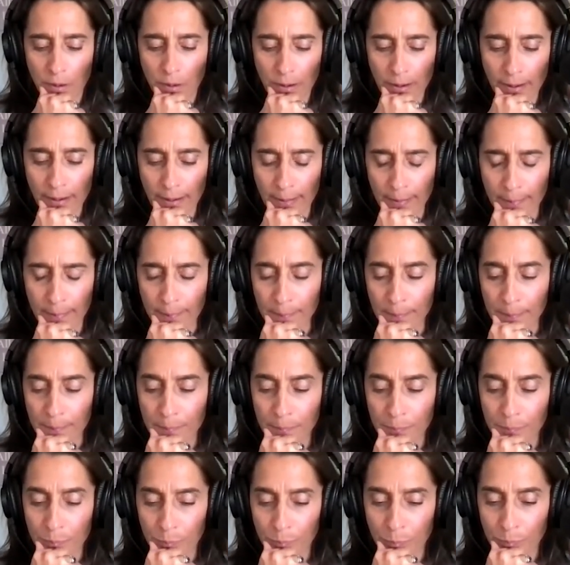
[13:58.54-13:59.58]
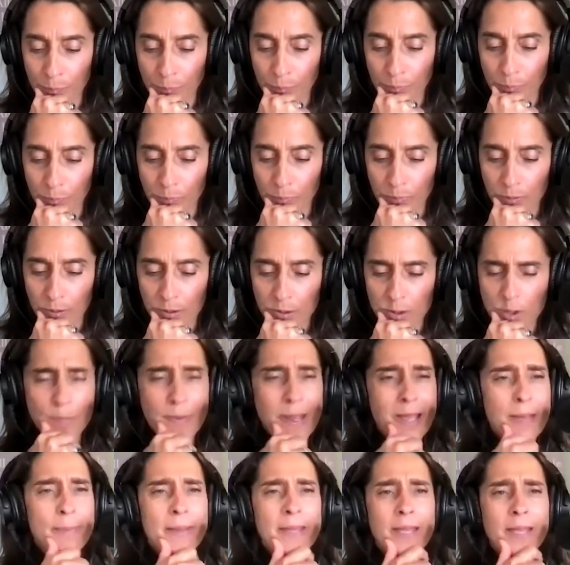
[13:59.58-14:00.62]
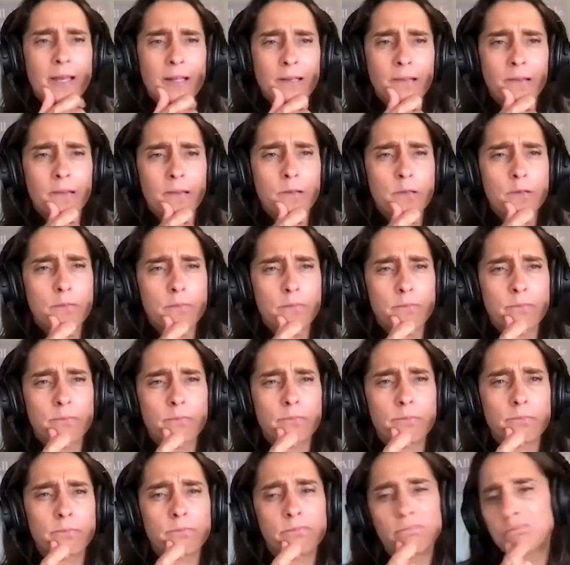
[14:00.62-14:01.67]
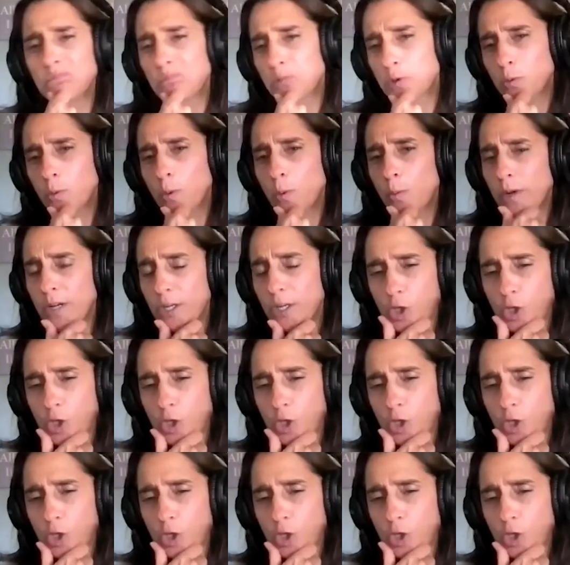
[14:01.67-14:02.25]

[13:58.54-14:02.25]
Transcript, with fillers: Um, so maybe uh, do we want to